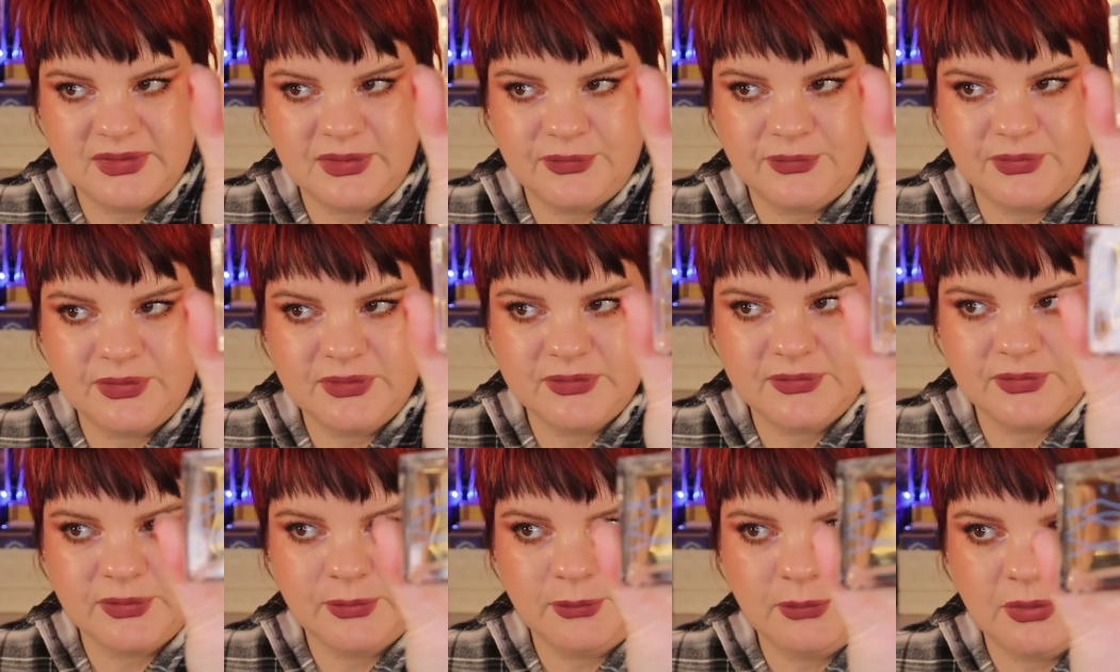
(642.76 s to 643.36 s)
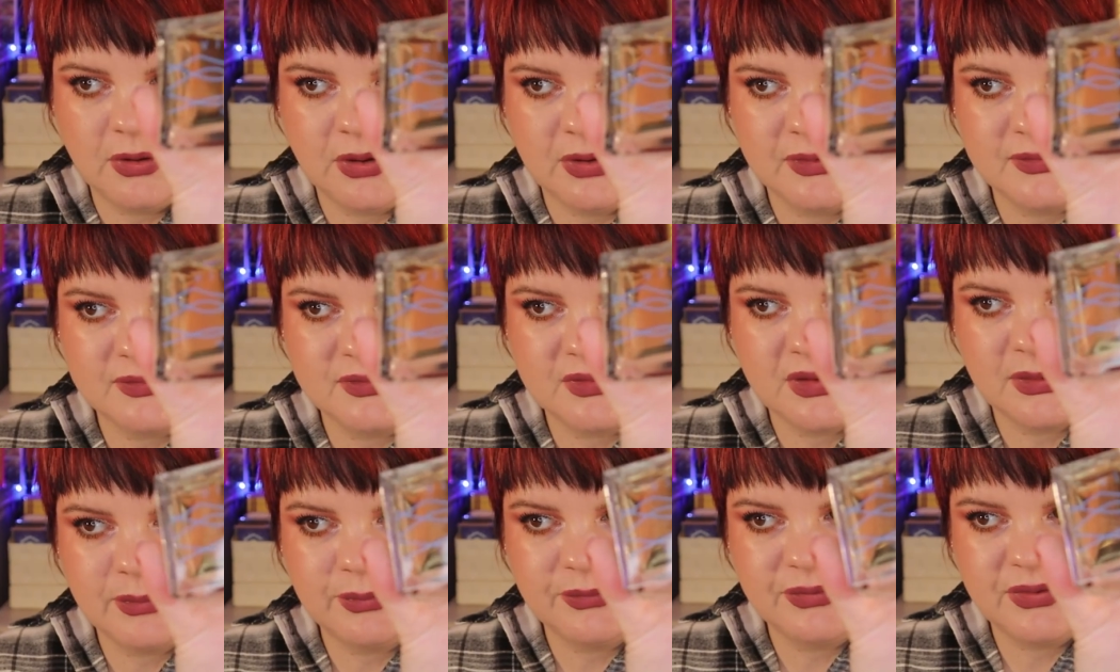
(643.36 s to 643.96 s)
difference from
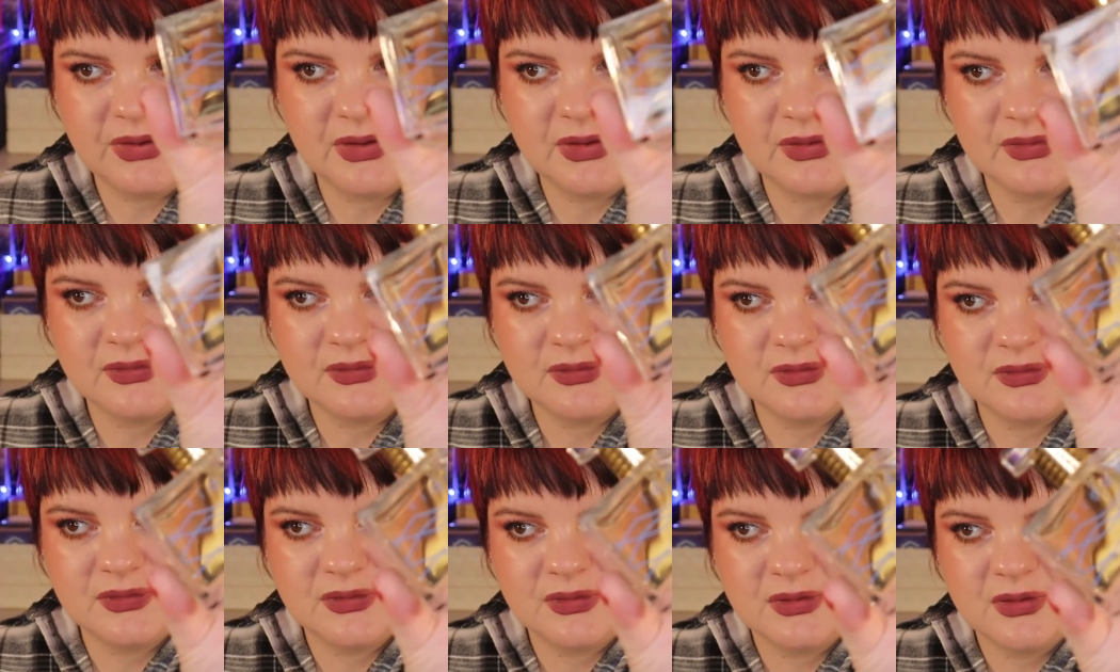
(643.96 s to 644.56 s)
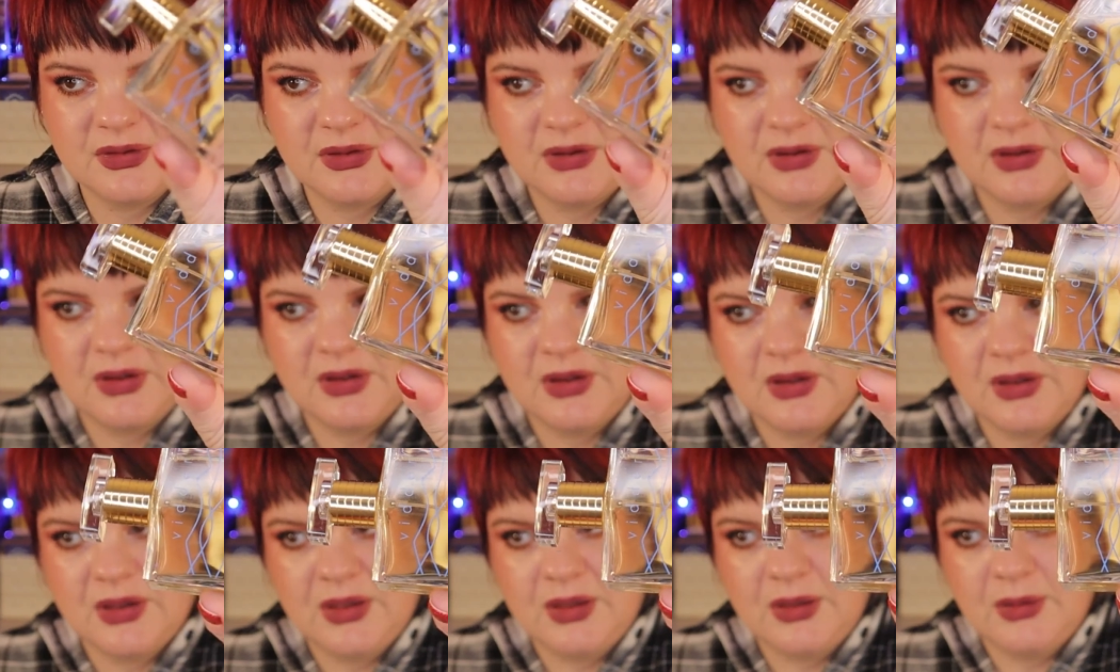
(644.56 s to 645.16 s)
last update,
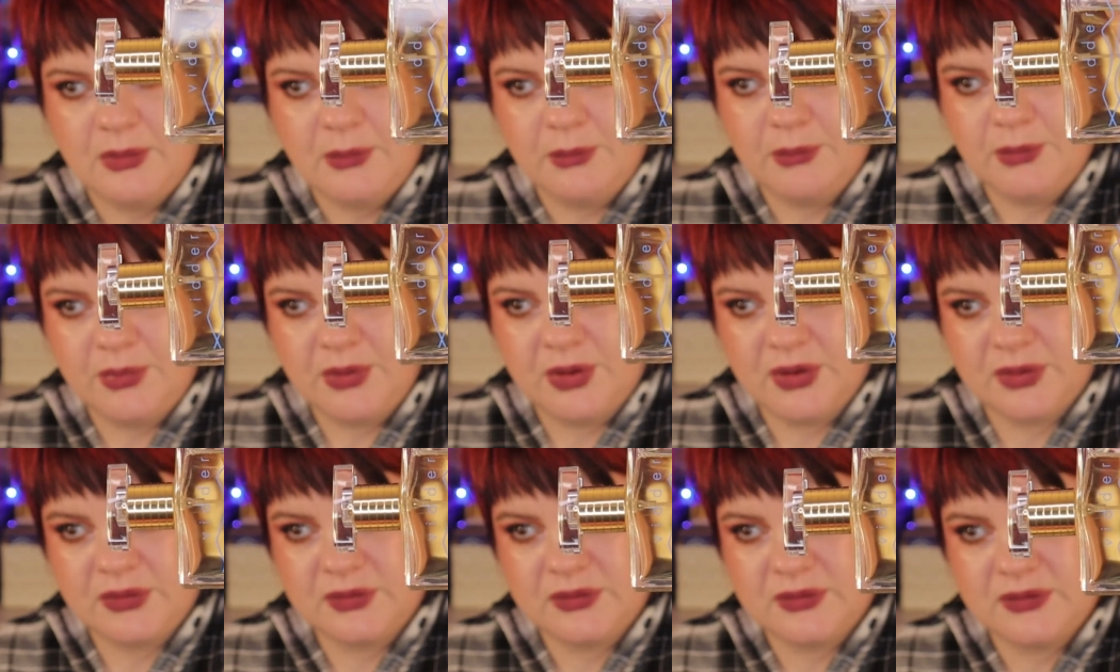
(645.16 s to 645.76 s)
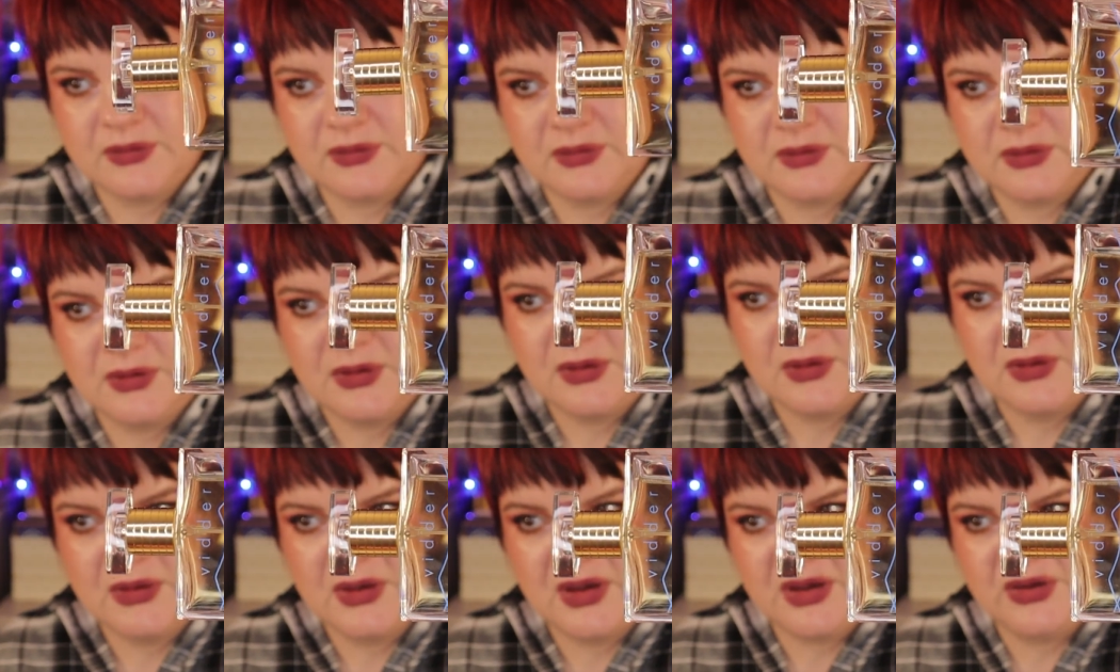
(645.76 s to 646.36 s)
but
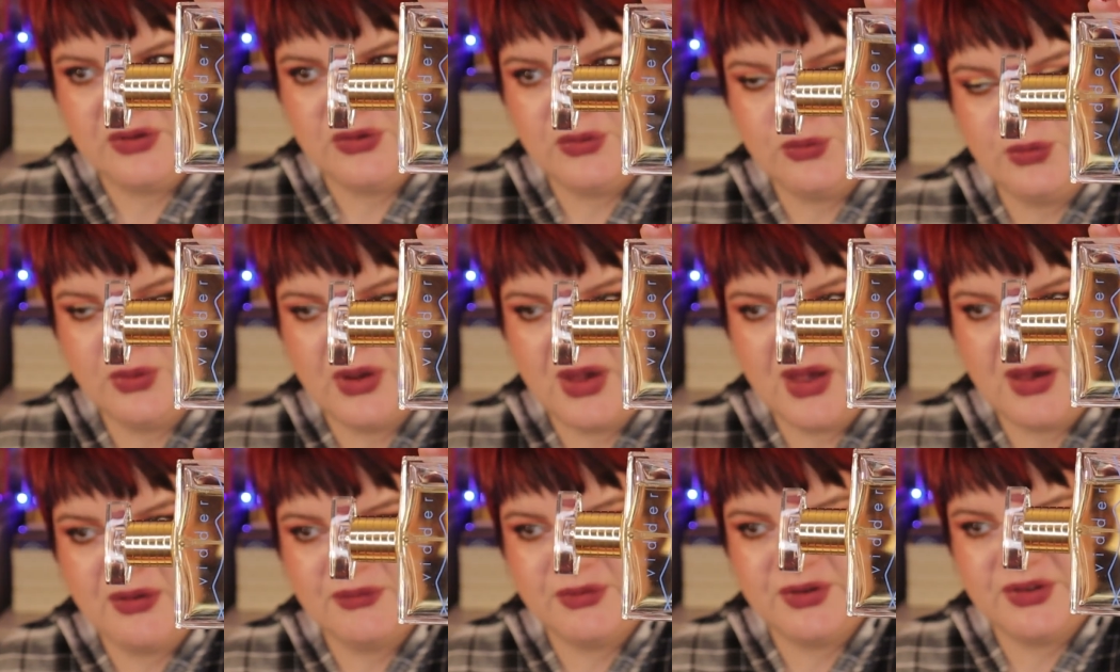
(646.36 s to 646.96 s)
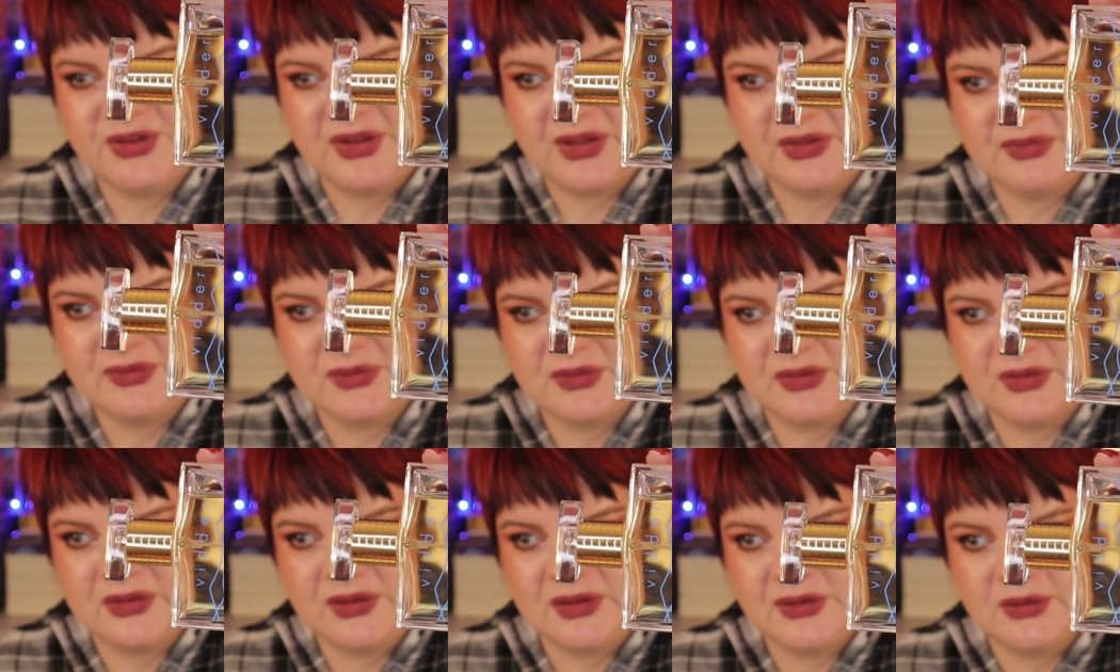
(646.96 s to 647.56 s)
I do have a
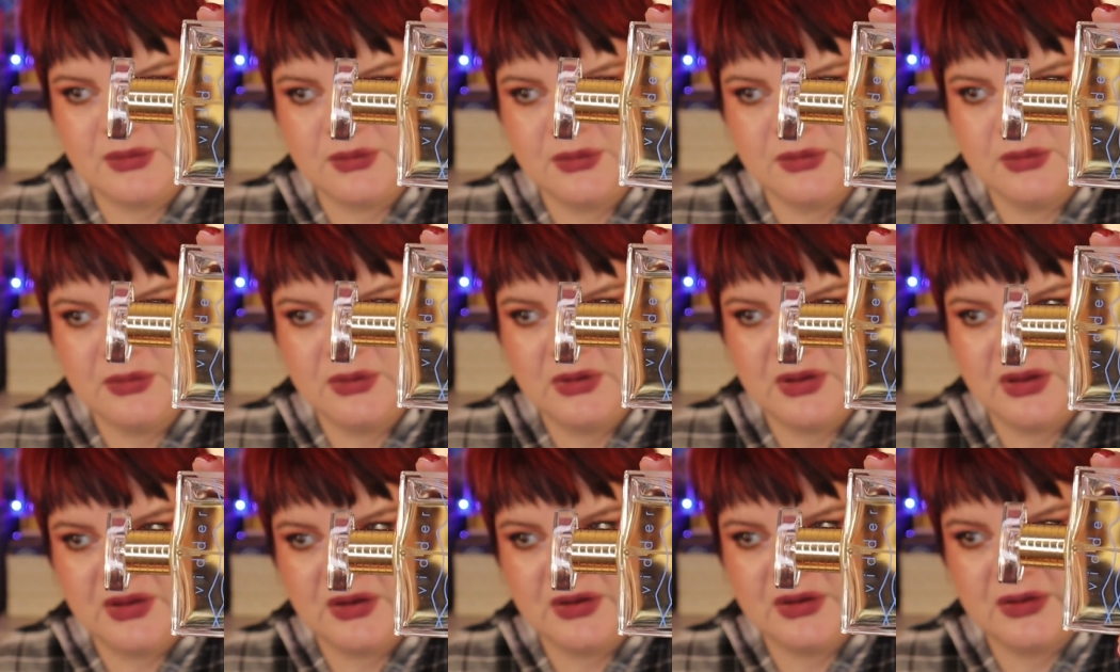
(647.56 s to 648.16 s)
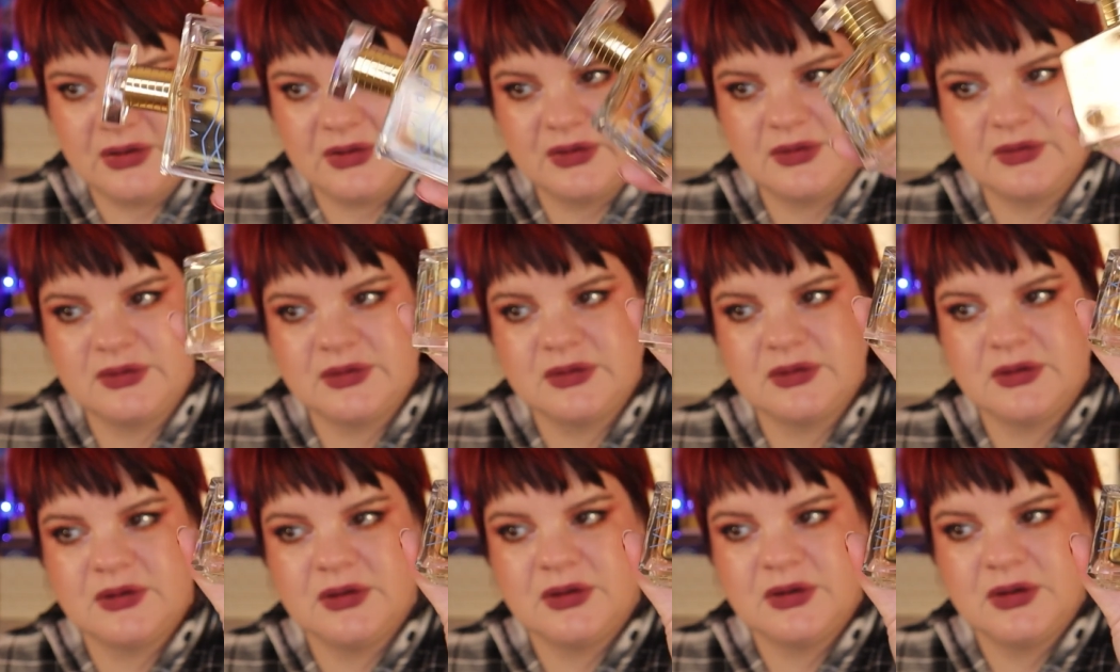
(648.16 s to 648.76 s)
dent now in
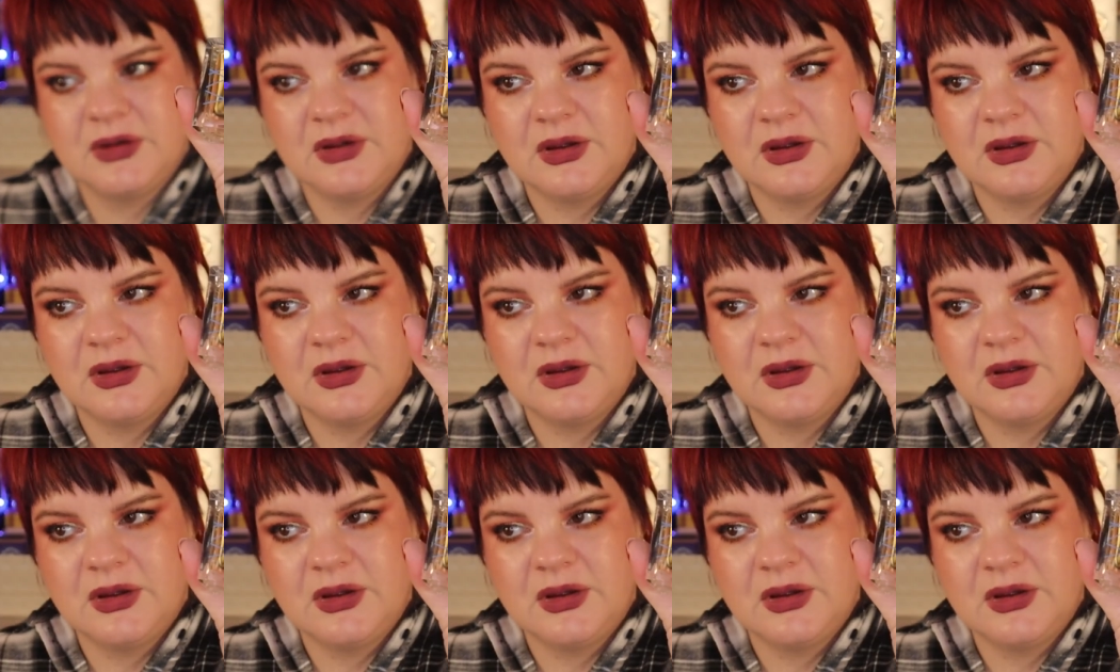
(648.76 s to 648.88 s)
this,